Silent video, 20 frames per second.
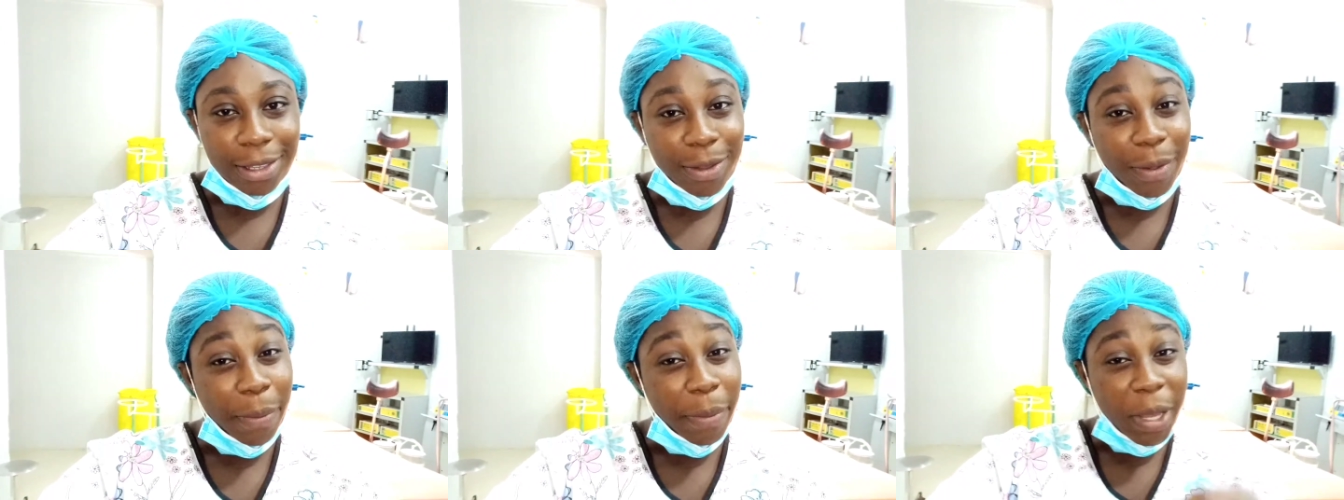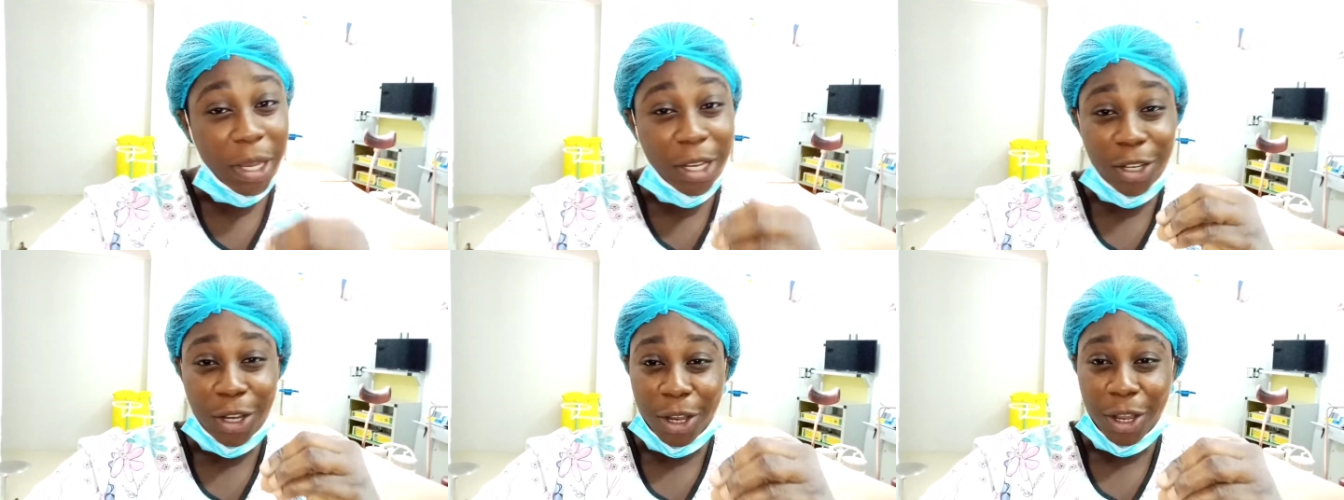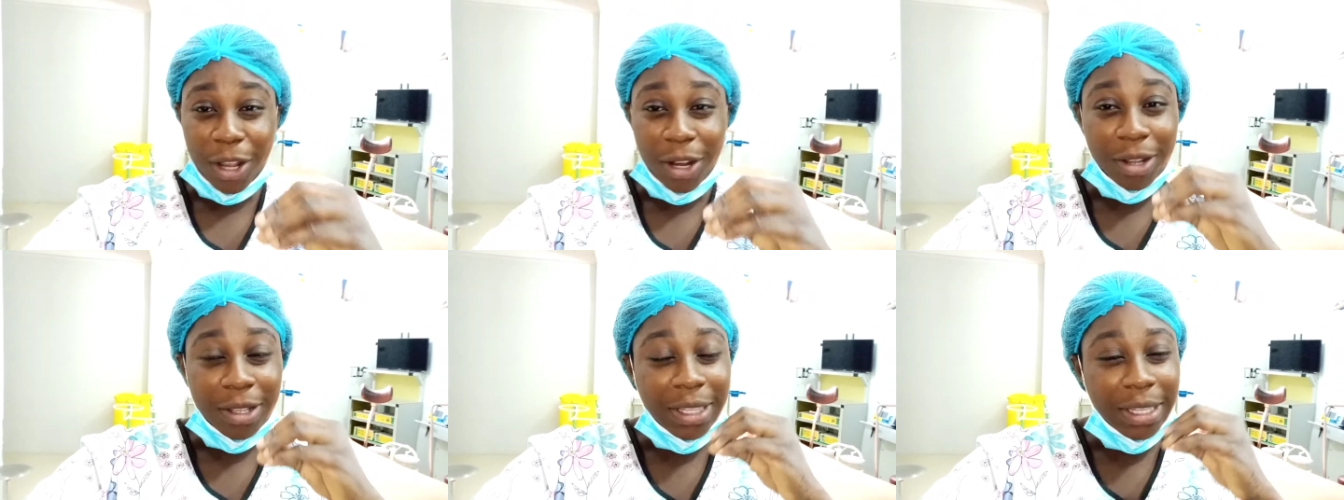so make sure
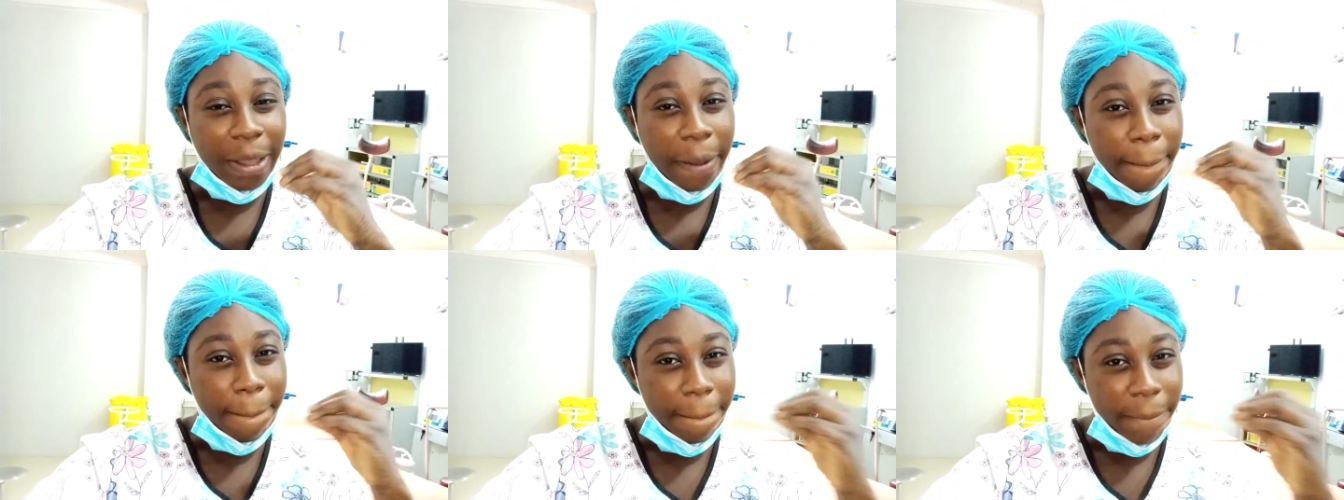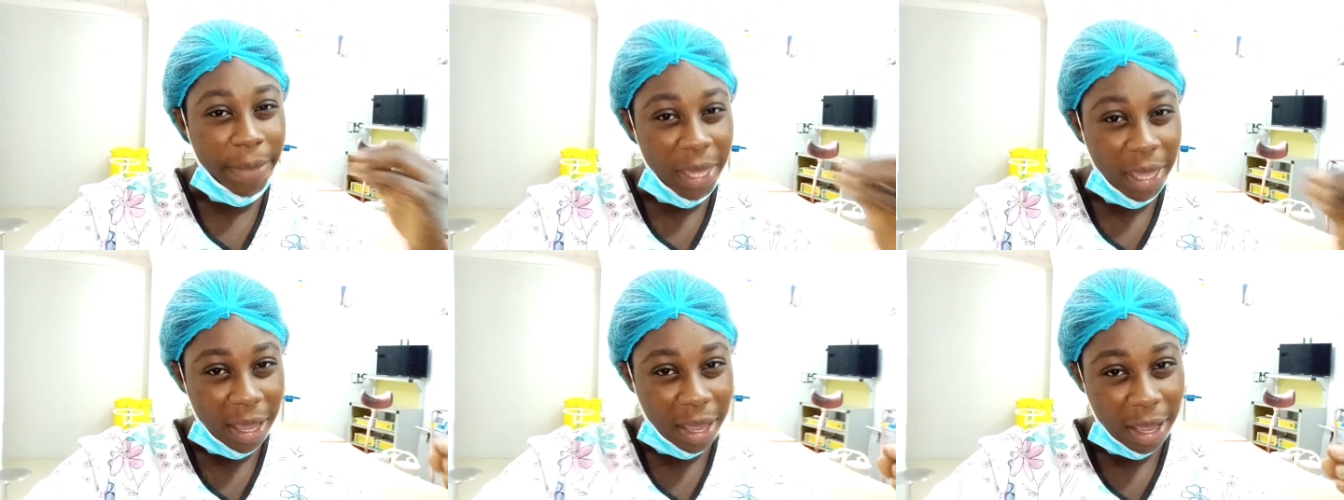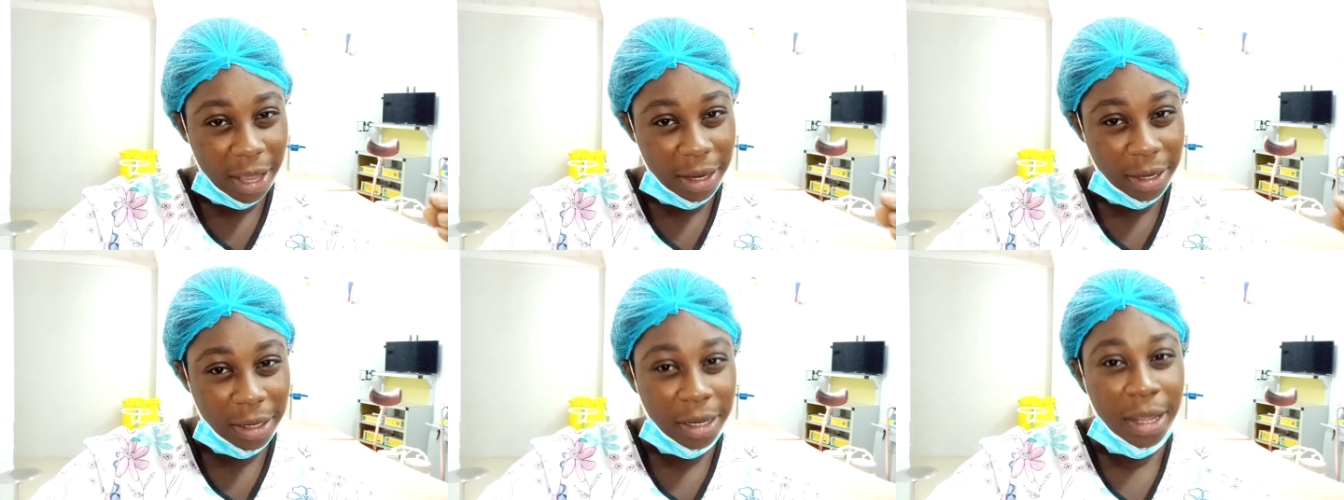you're not a
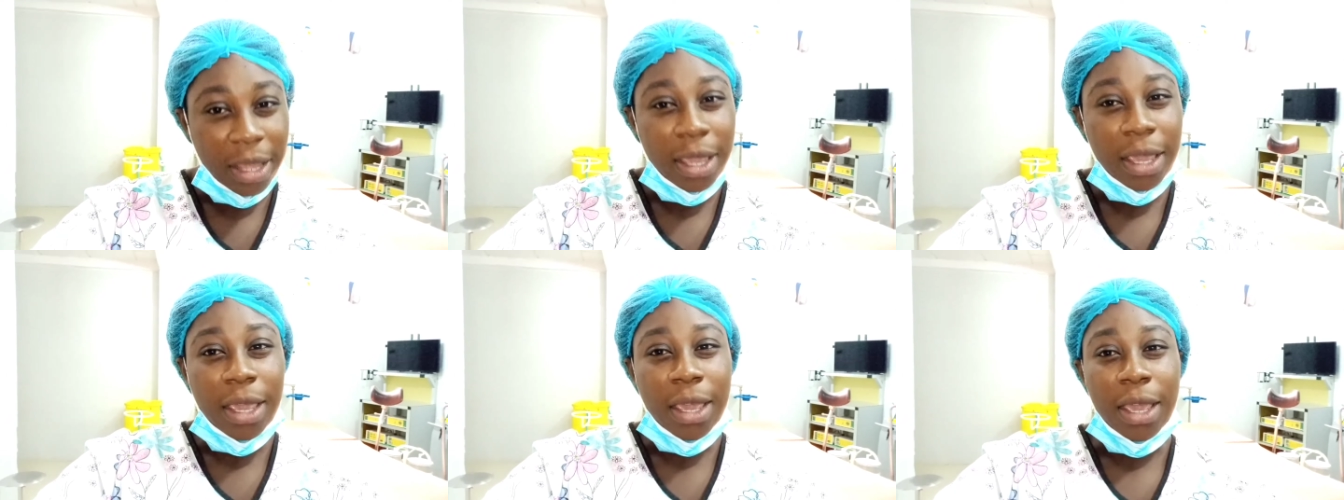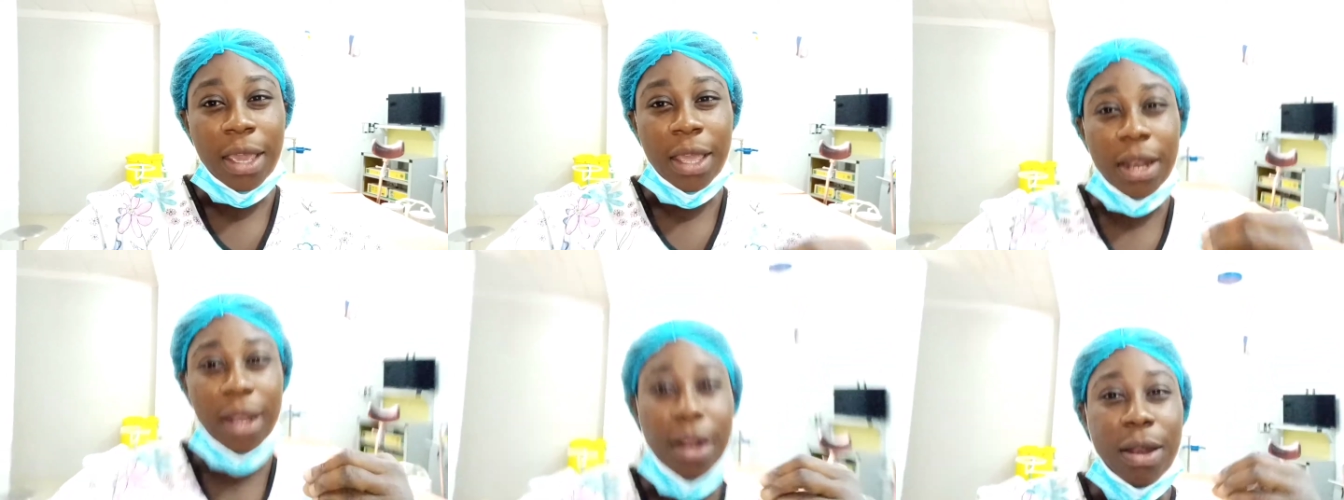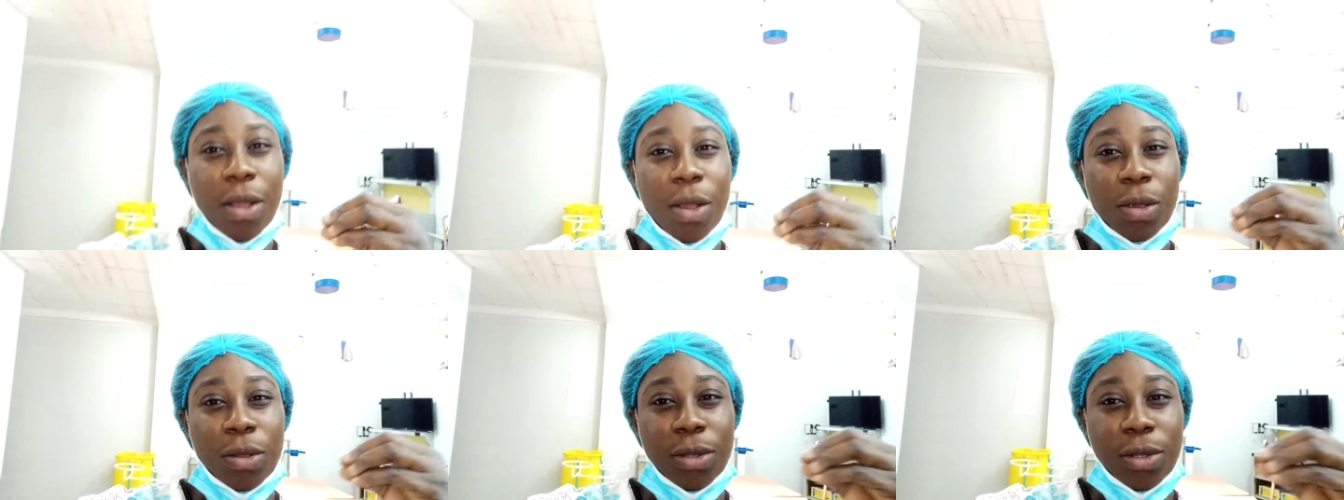beard, and
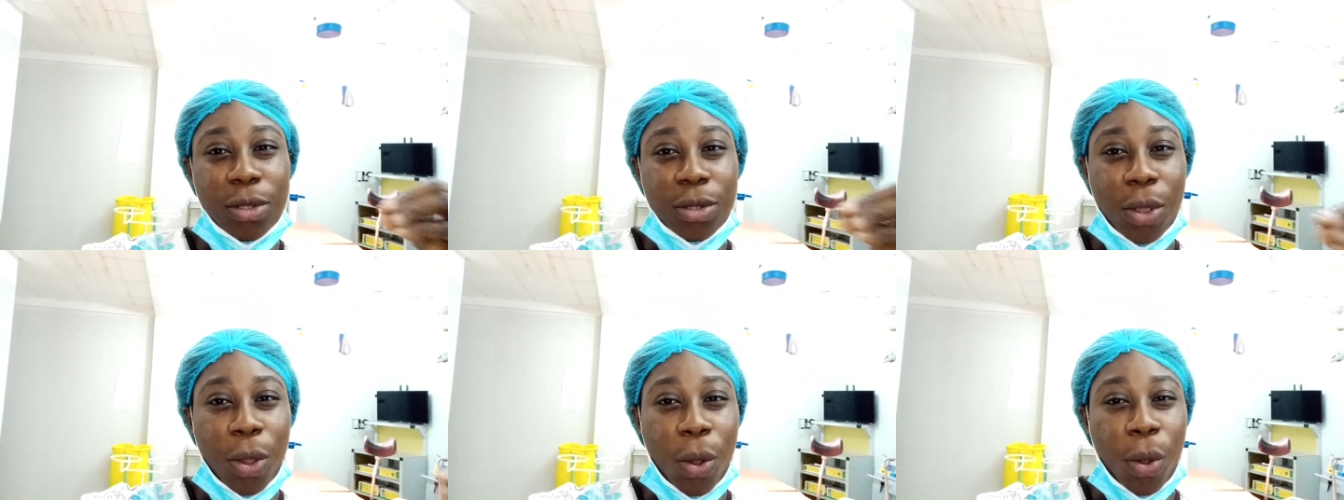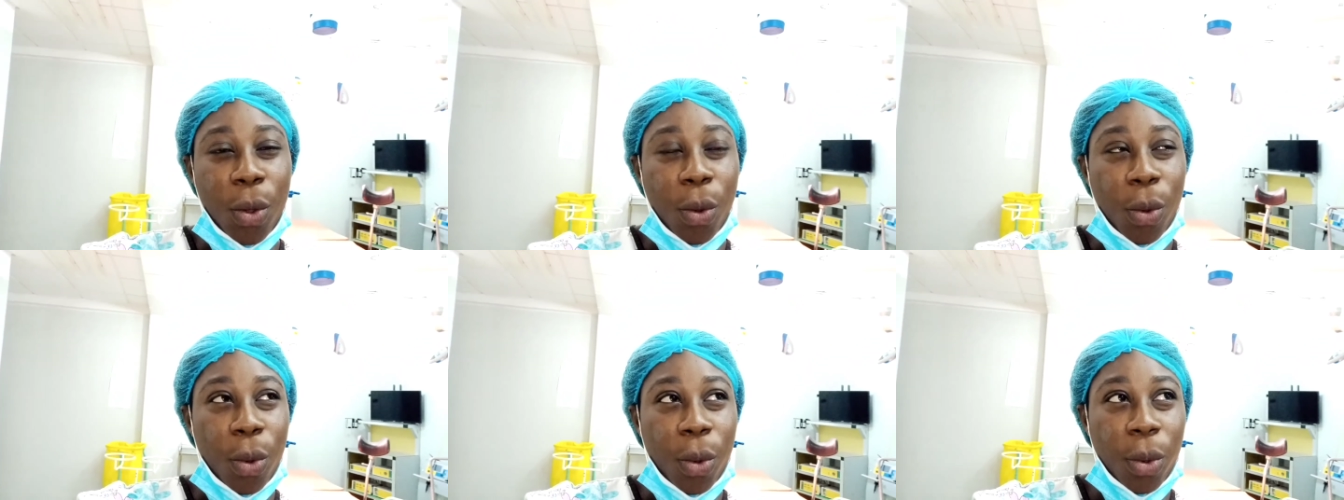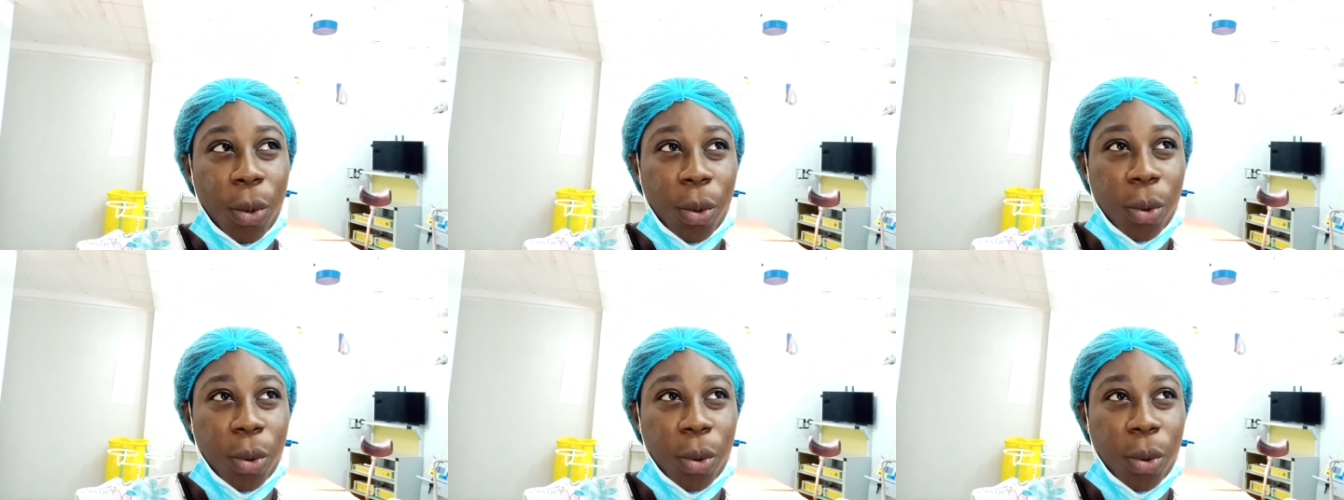then also